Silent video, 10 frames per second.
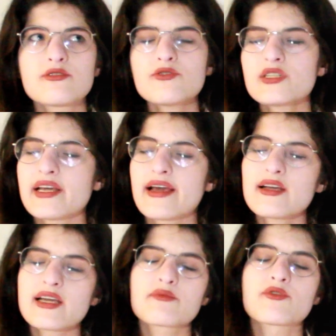using AI
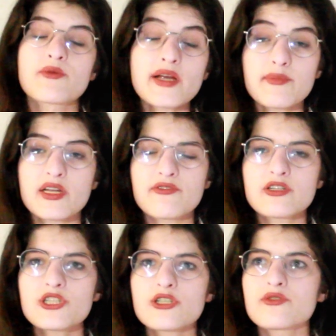can be really
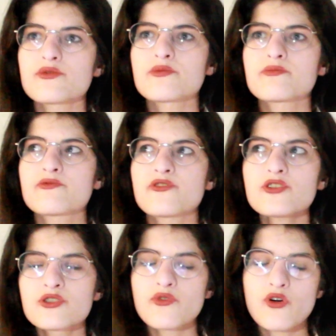beneficial.
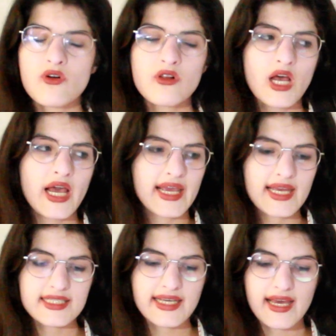First of all,
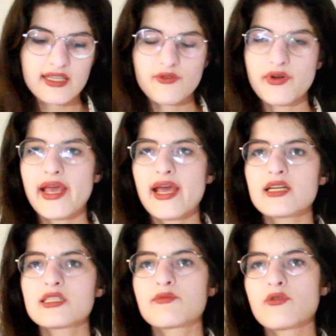it can
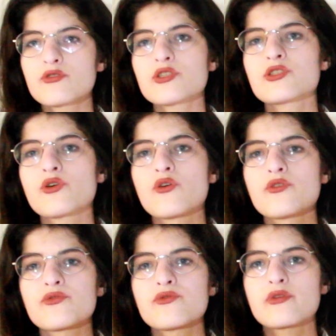create the process
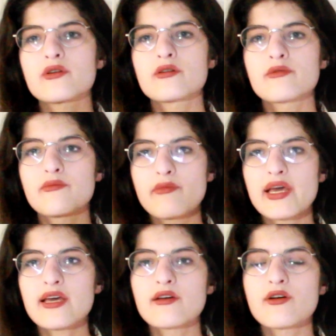of
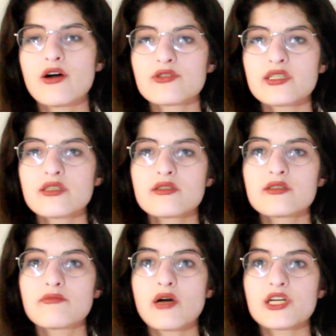making content
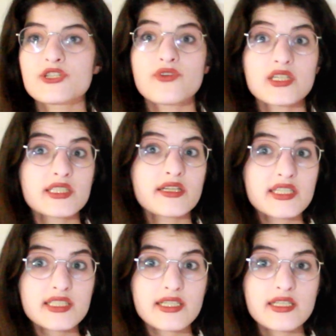much faster and
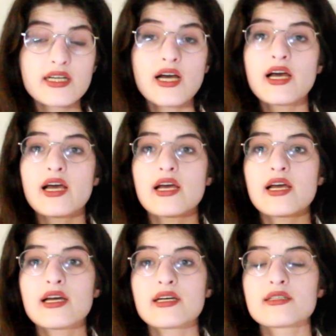easier,
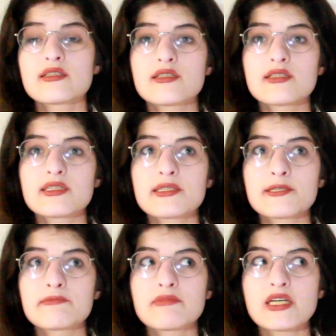and
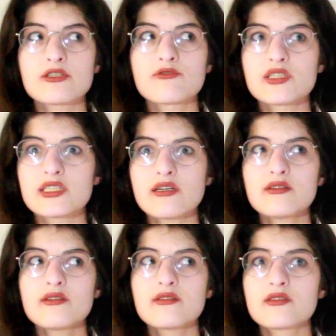as a
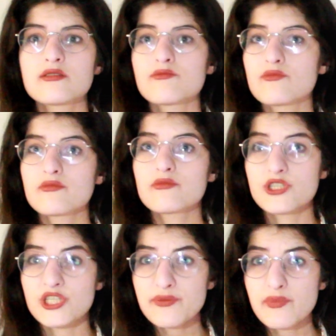result,
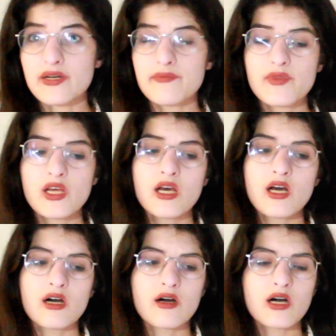cheaper.
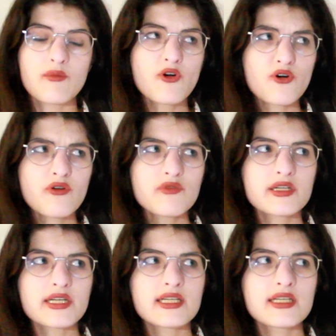
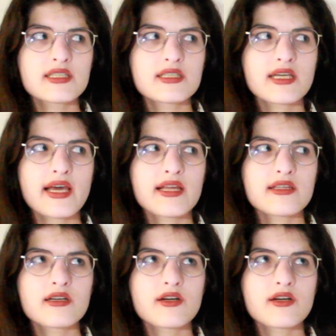Moreover, it can